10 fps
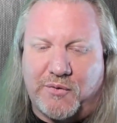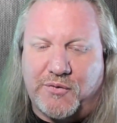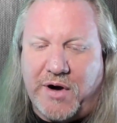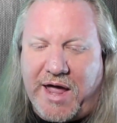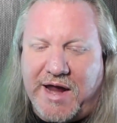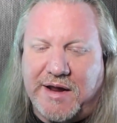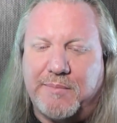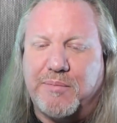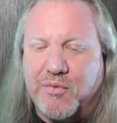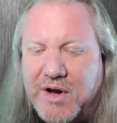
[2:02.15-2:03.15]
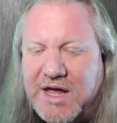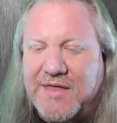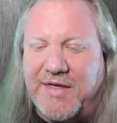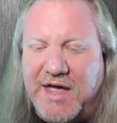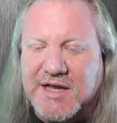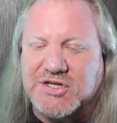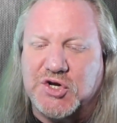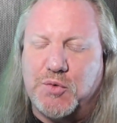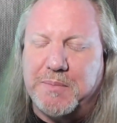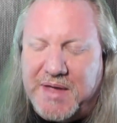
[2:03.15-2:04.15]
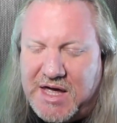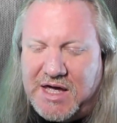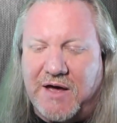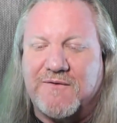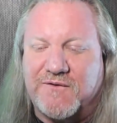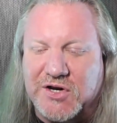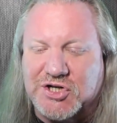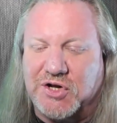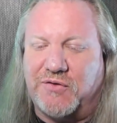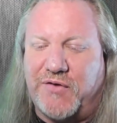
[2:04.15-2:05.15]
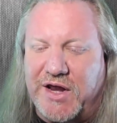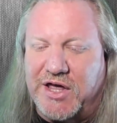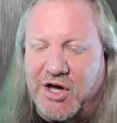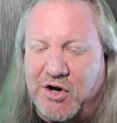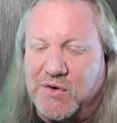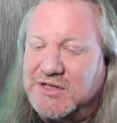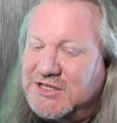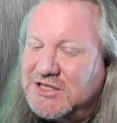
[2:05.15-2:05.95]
Red. Breathe Into Me, official video.